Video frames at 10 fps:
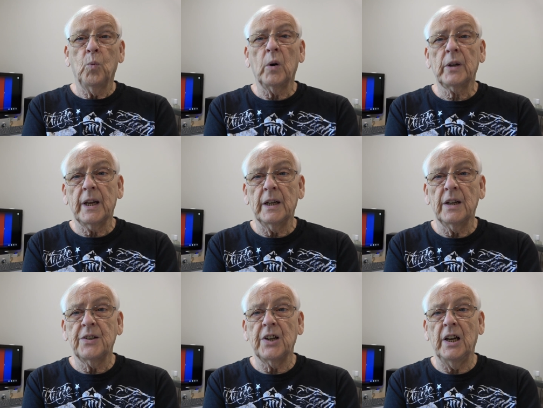What can
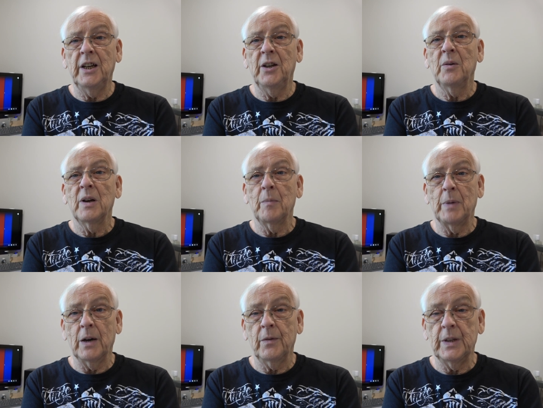I tell you
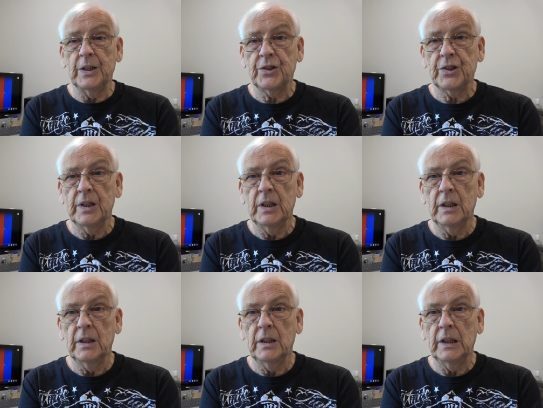about this
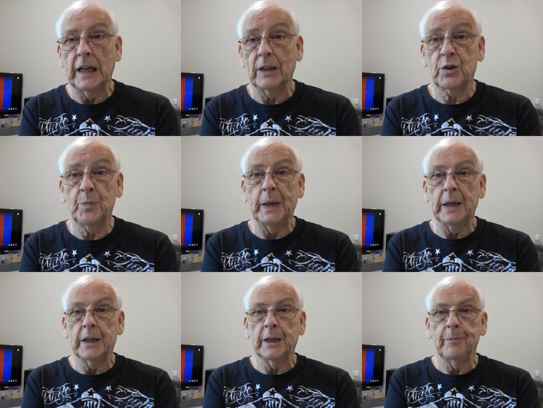
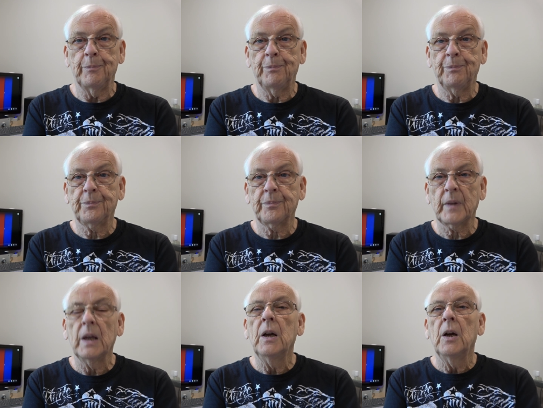loudspeaker?
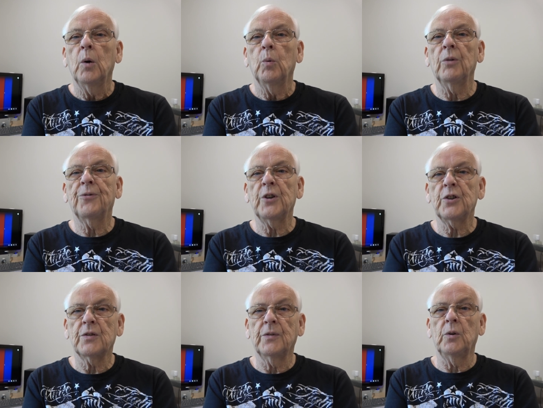Well,
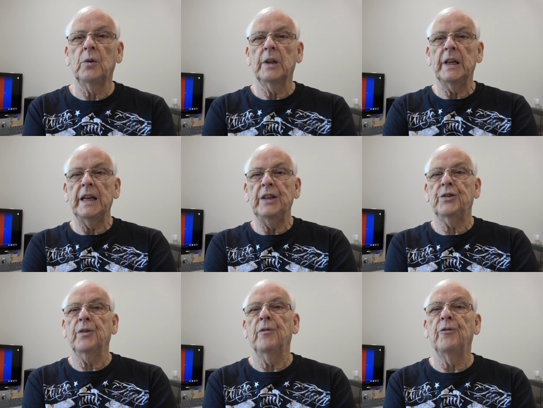first of all,
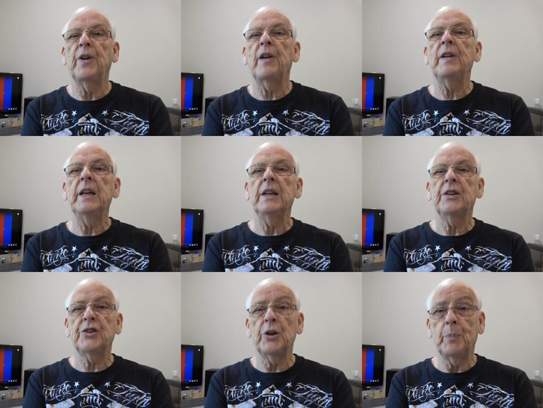it's very
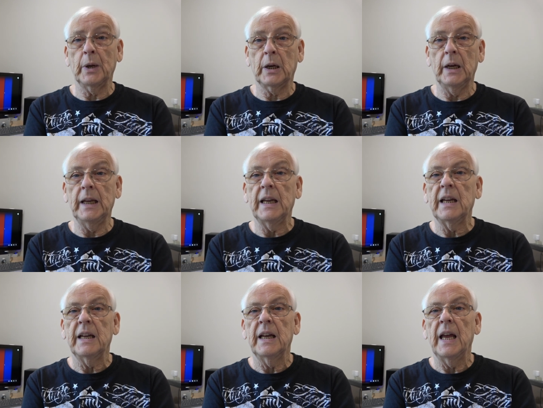typically
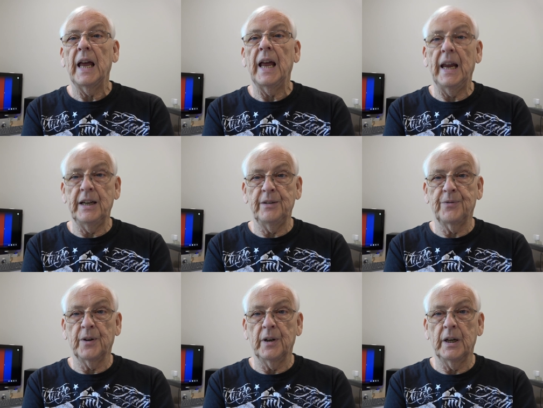
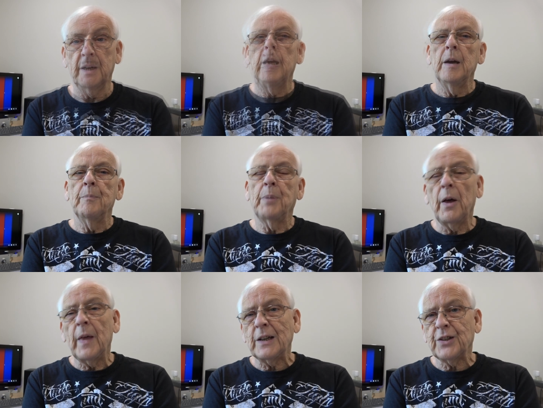edifier.
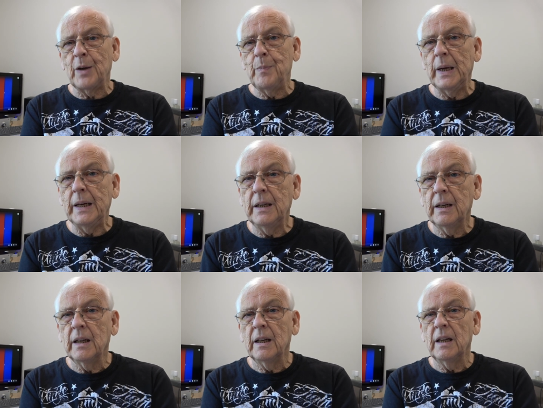By that I mean